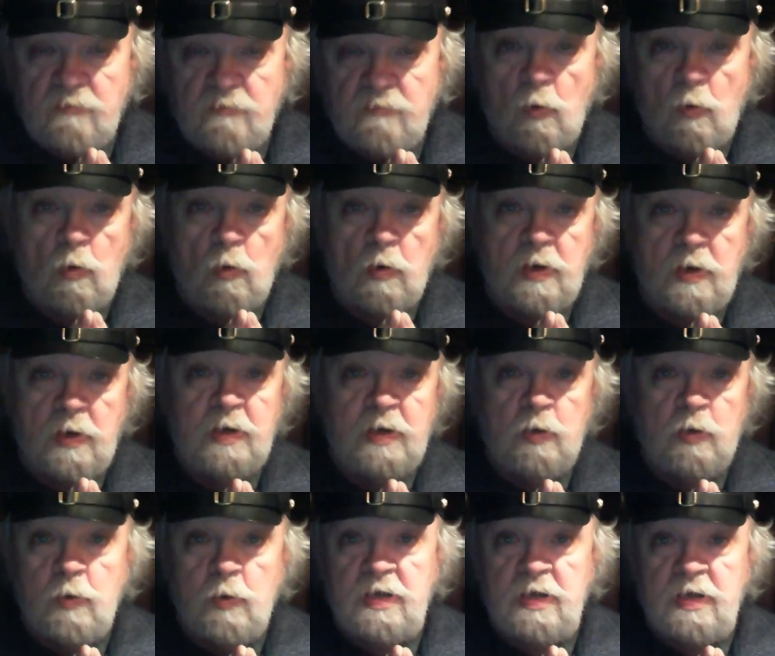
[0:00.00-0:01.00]
or
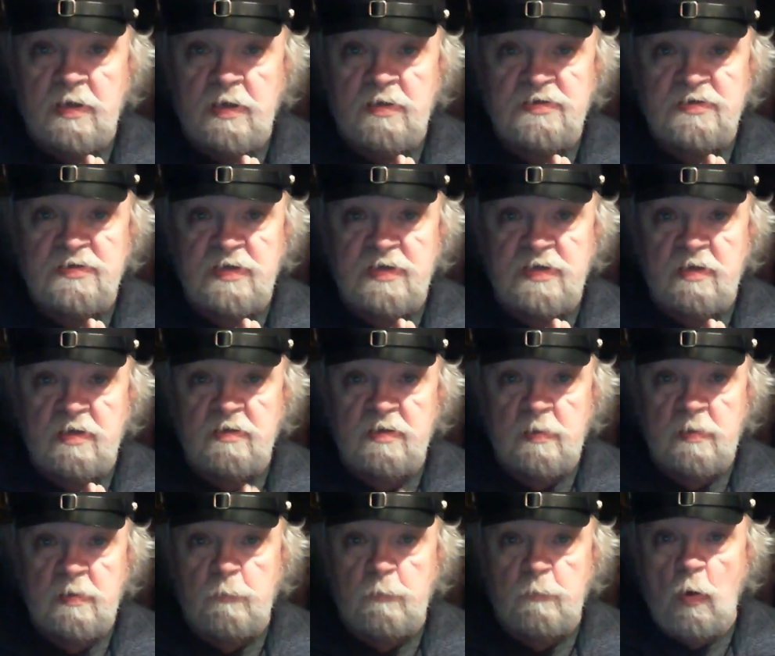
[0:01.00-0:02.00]
ingredients in
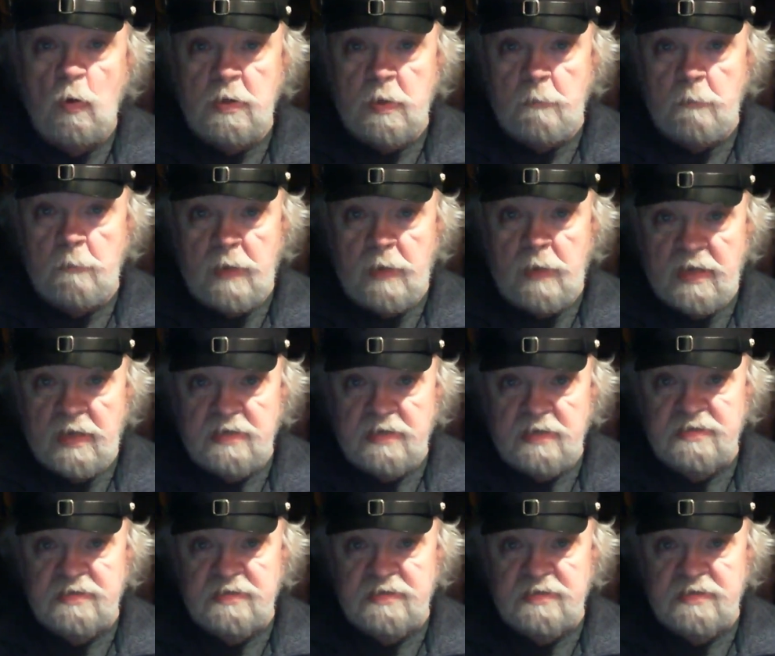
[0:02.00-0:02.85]
the bouillabaisse